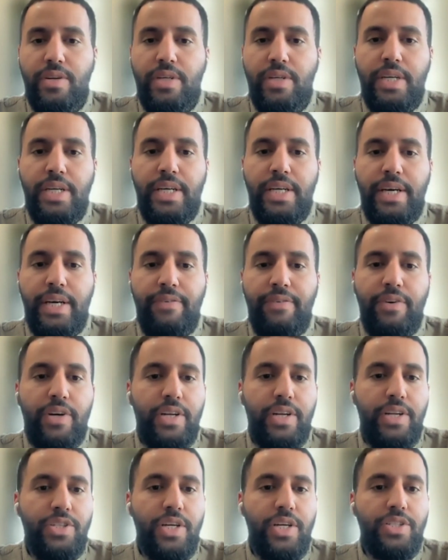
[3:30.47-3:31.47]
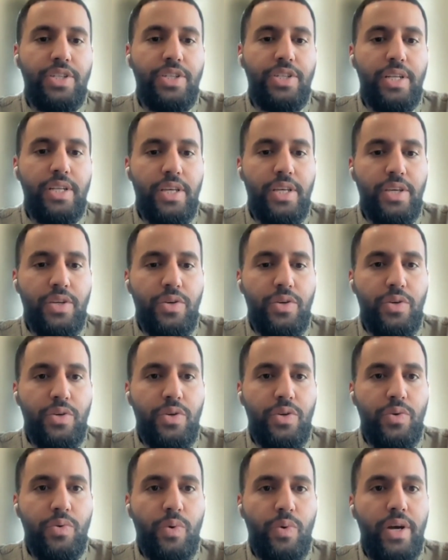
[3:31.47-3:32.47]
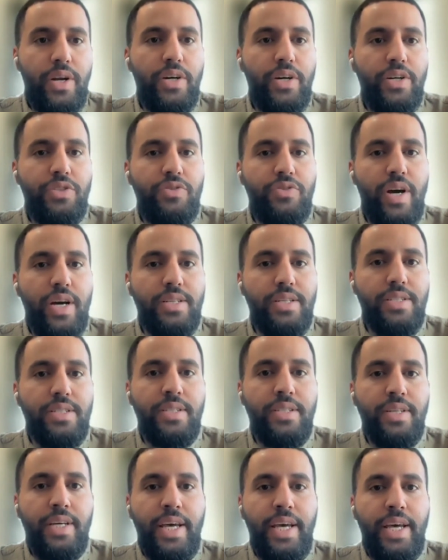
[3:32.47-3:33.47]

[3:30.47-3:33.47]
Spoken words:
If you're going to change anything, you want to address